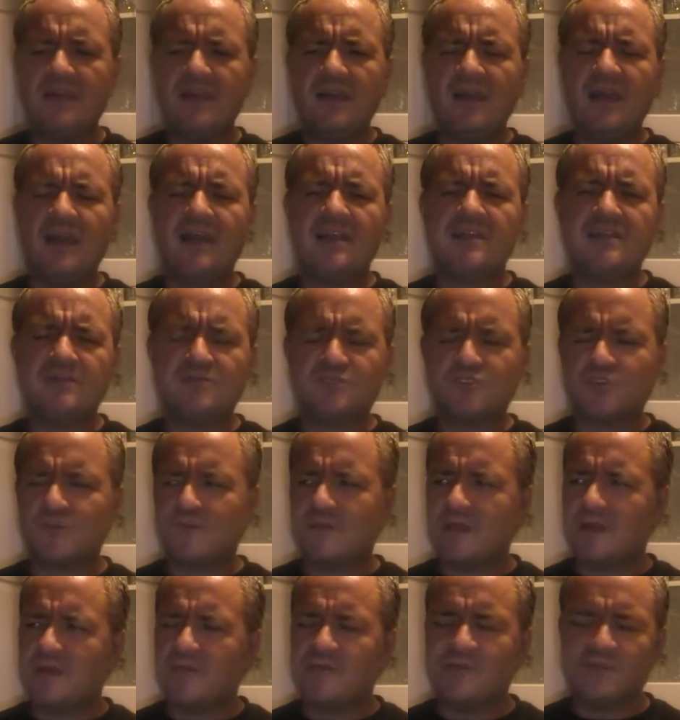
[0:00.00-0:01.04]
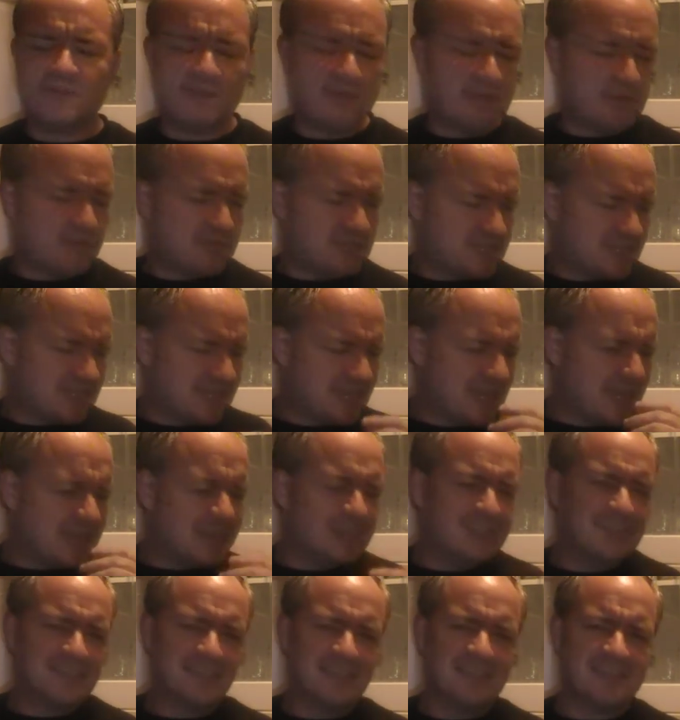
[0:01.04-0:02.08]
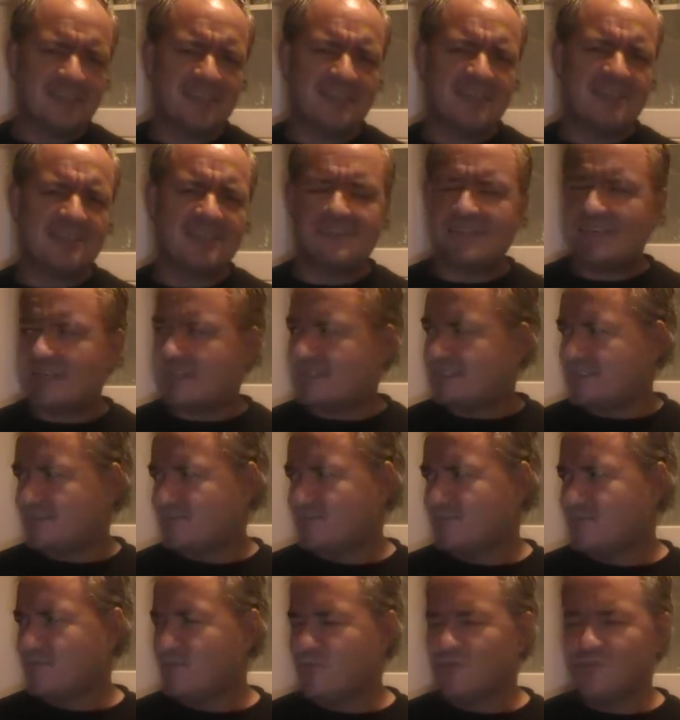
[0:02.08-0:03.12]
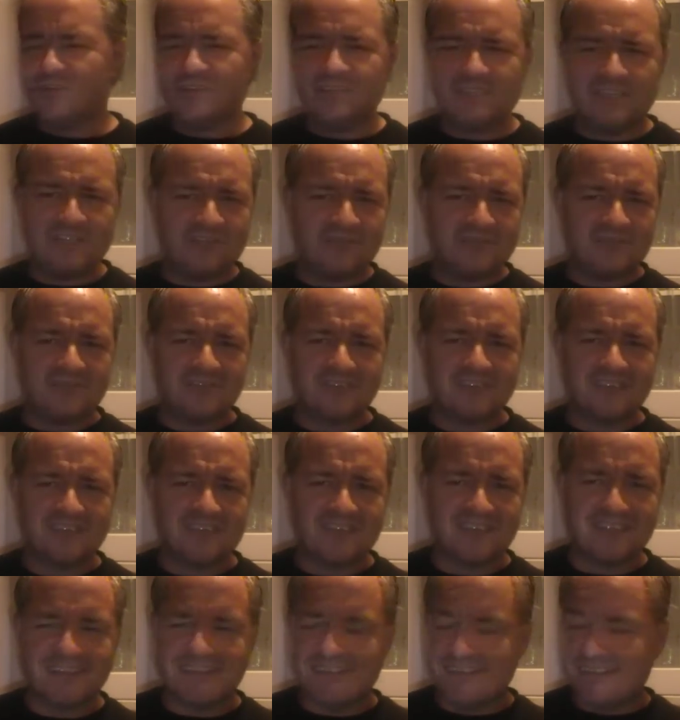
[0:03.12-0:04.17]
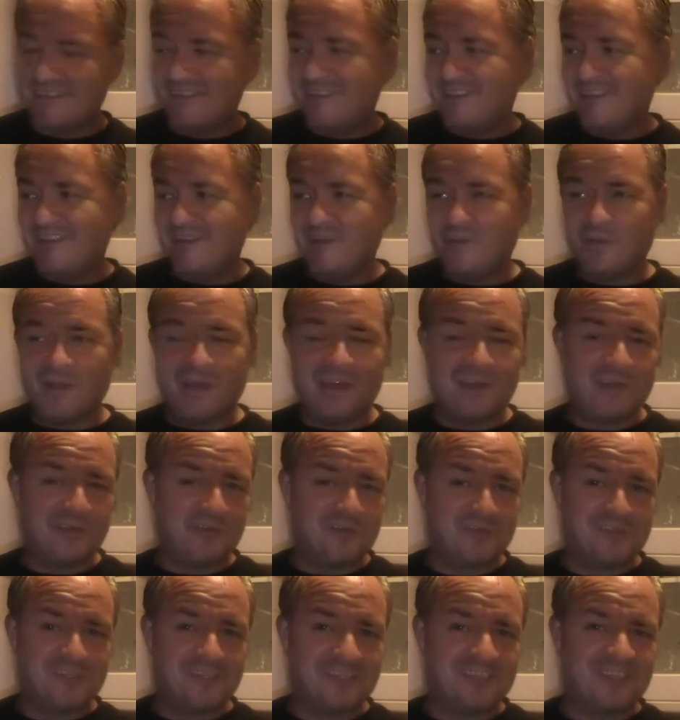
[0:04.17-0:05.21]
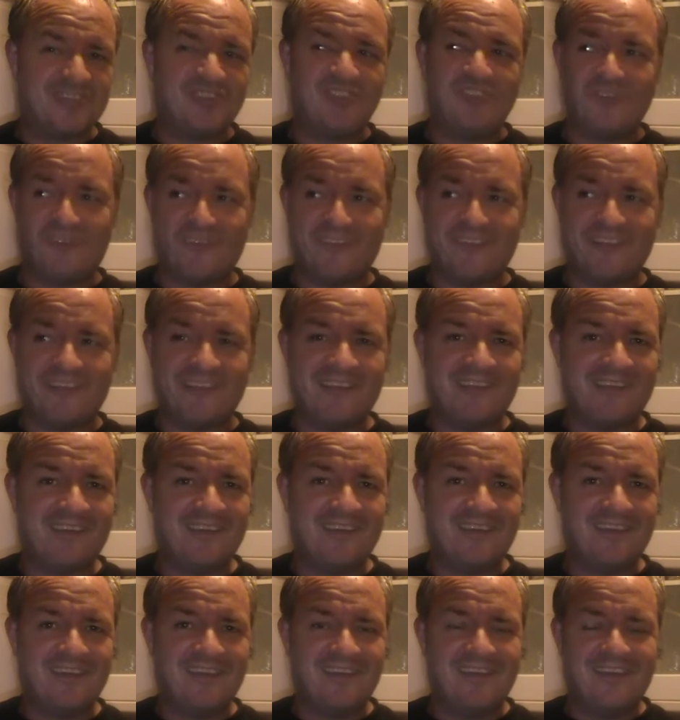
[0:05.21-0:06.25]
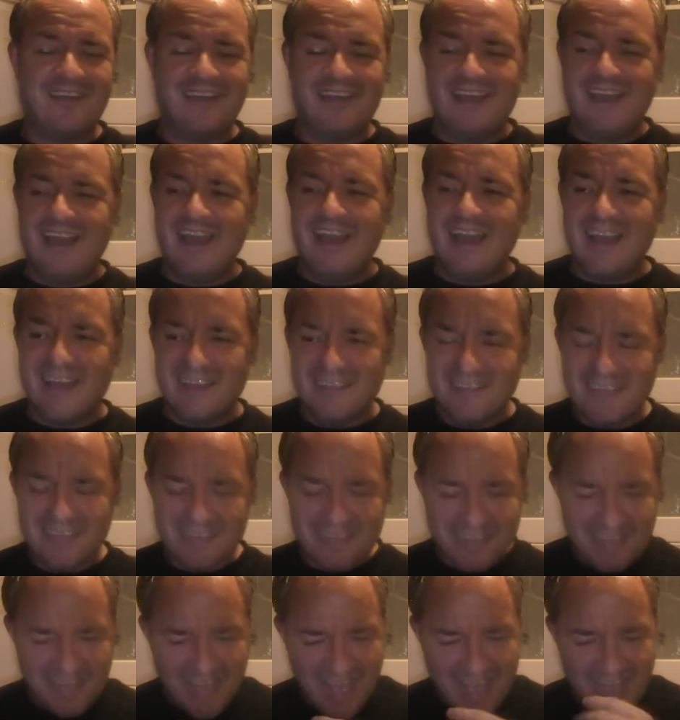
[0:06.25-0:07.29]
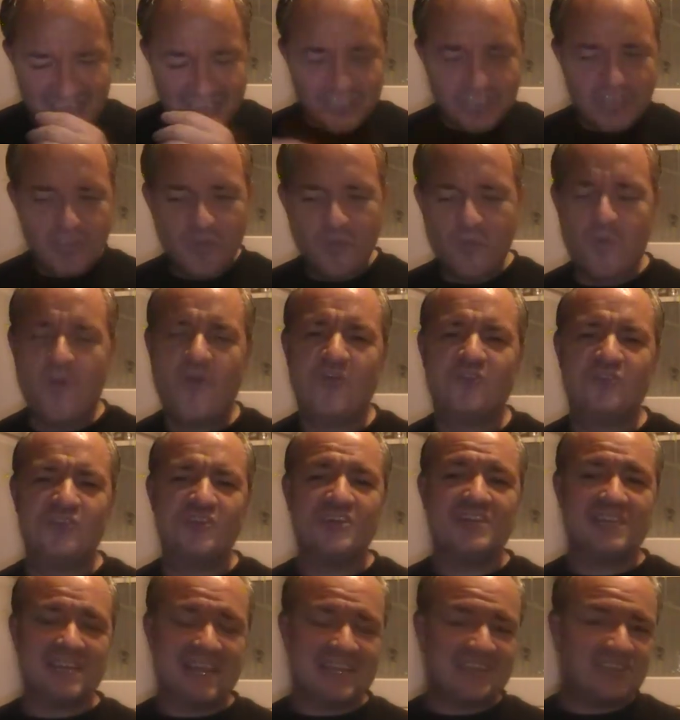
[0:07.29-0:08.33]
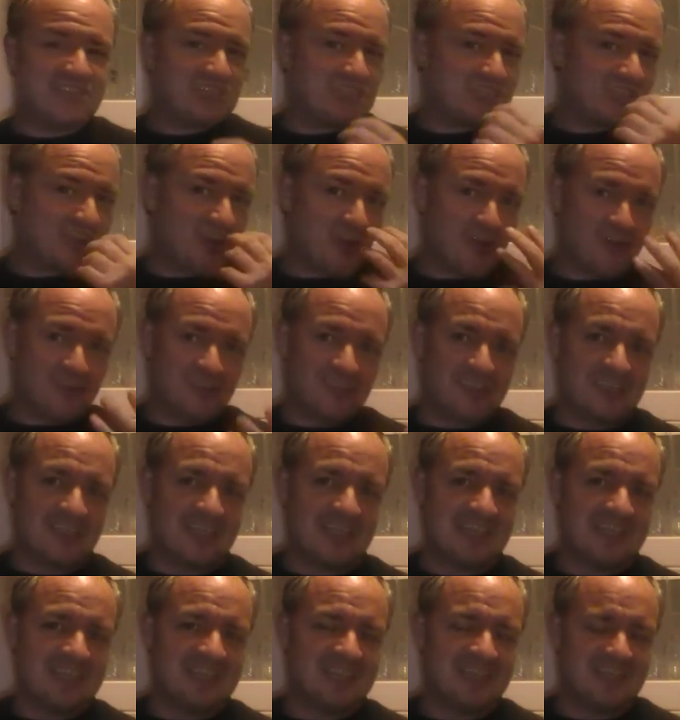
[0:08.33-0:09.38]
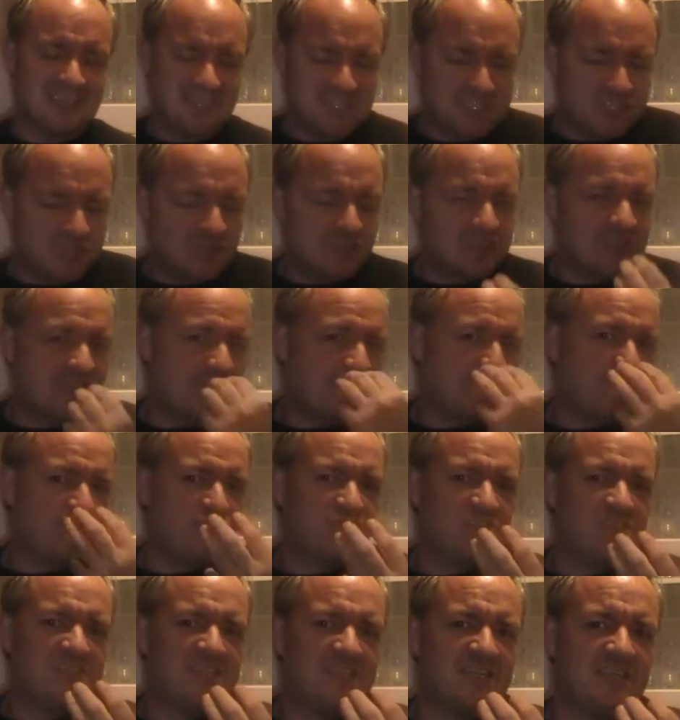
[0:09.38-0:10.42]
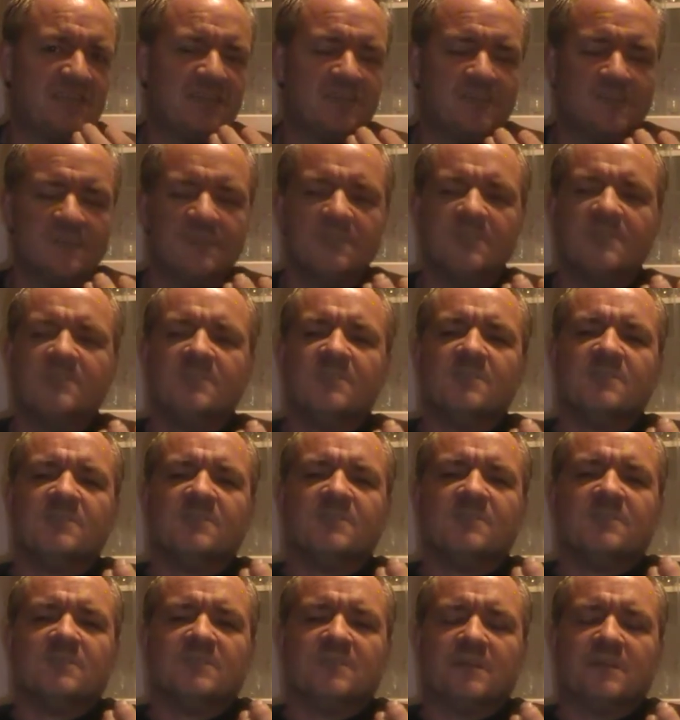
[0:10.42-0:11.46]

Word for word: And he was coming out, he was saying, I can taste this and this. And we were all looking at each other thinking, yeah, well, I can't taste nothing. And then as you go on, you can actually start to taste it. He sucked it through his teeth.